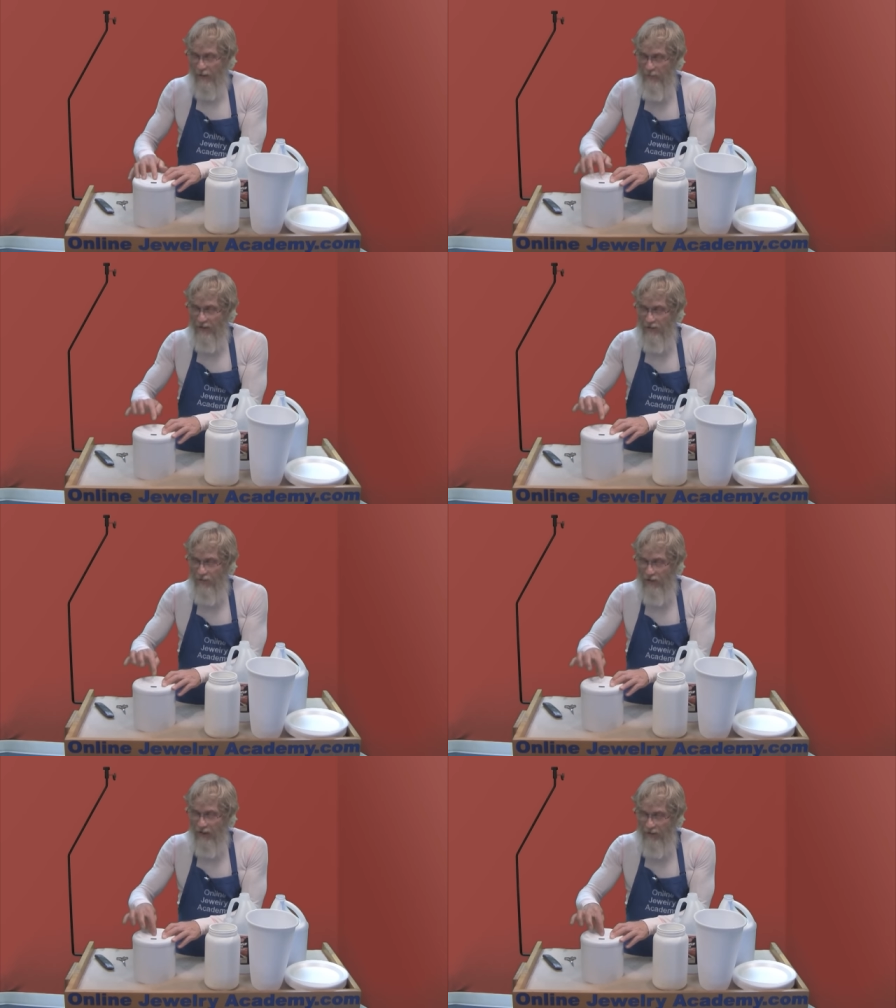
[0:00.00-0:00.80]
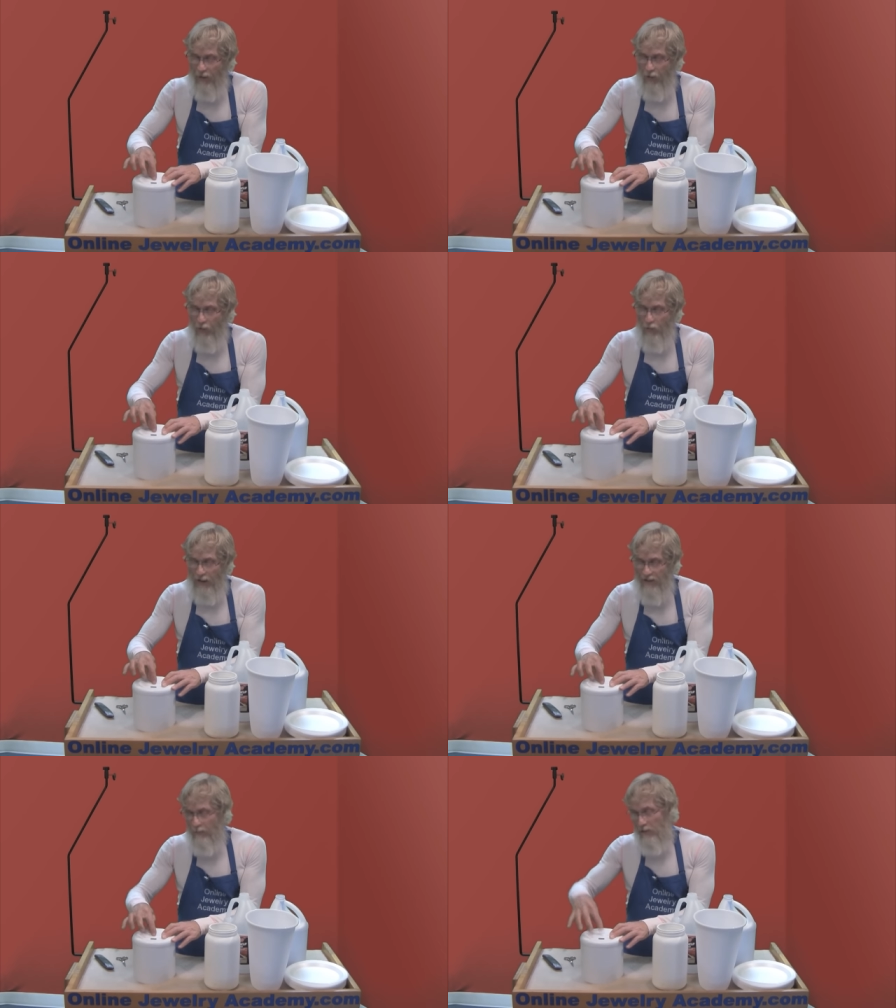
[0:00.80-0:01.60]
Because if you cut the hole
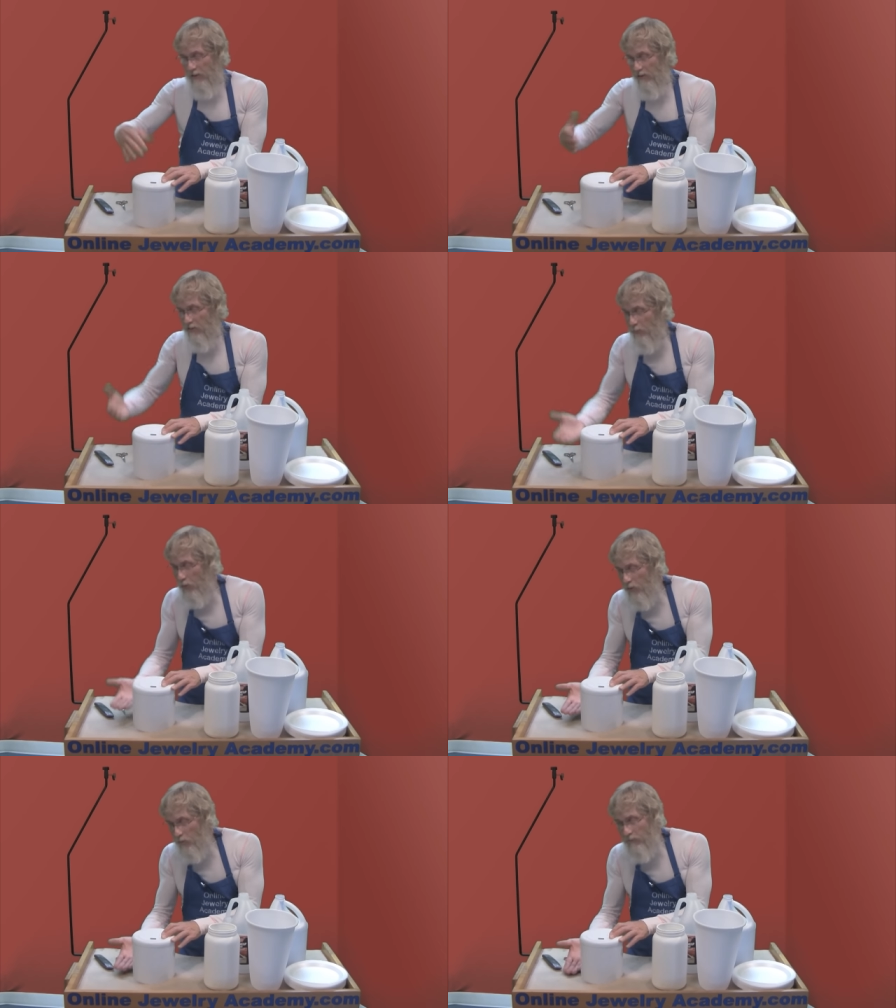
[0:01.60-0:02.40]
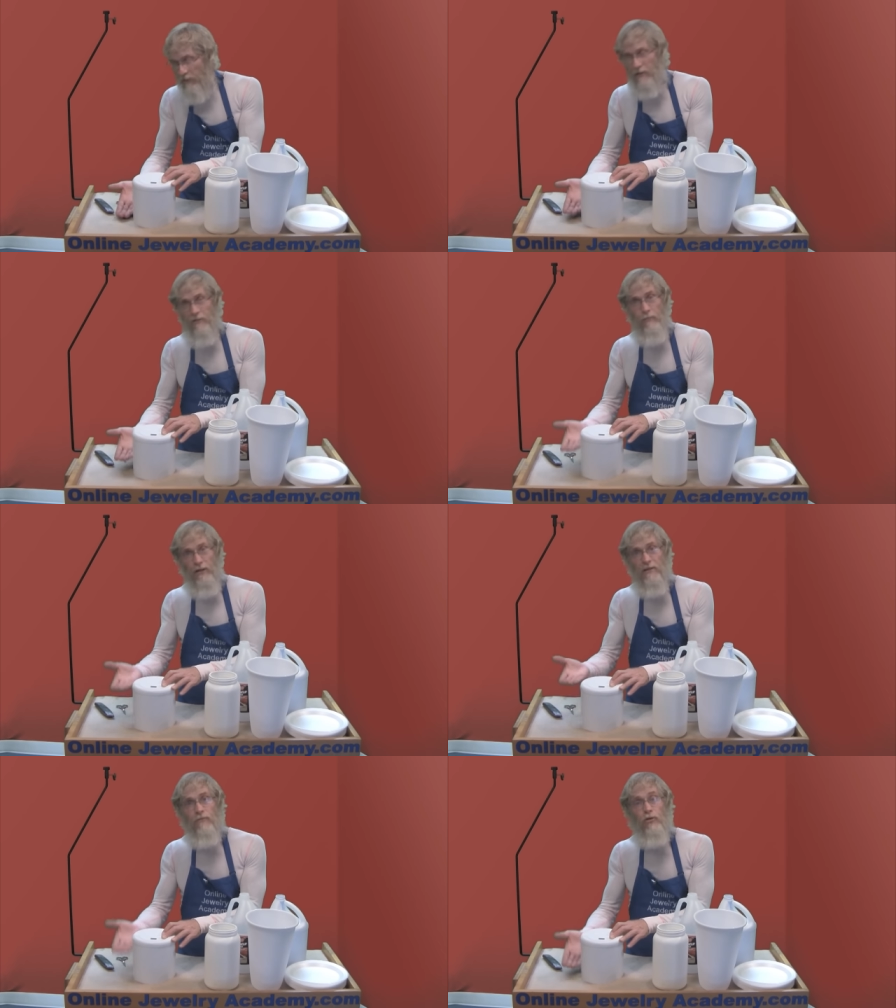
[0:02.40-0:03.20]
right in the middle and you put a reflective
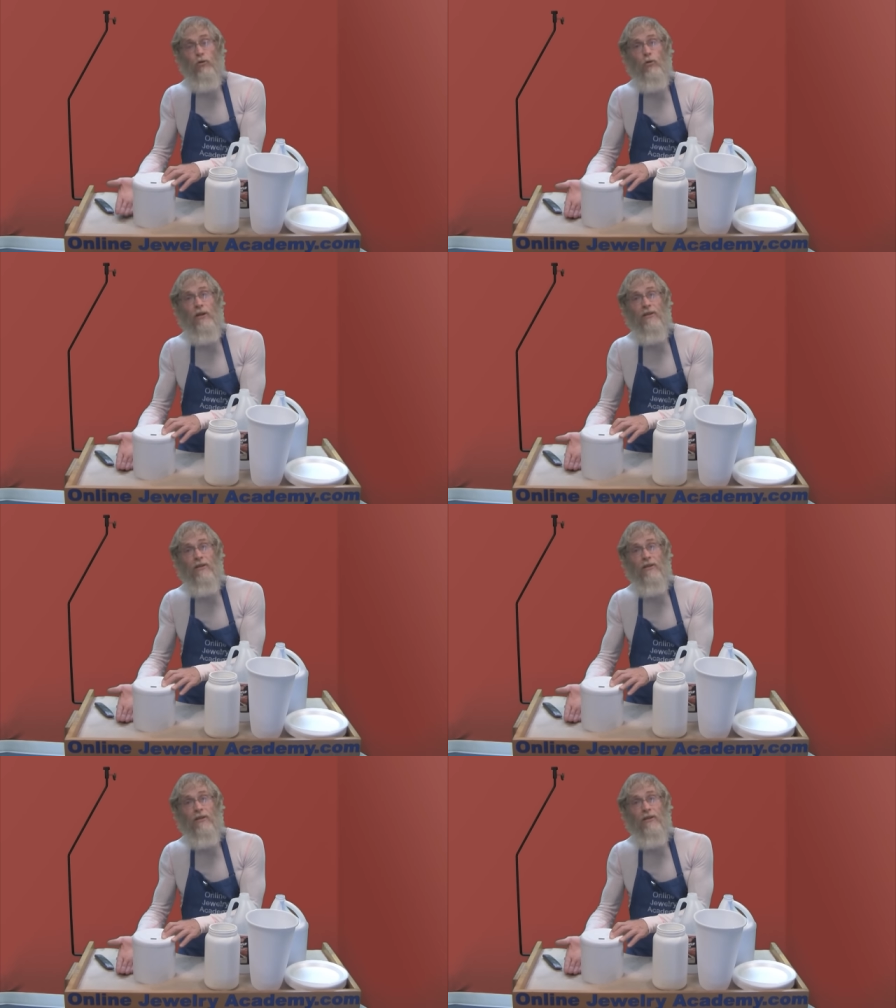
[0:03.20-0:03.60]
piece of jewelry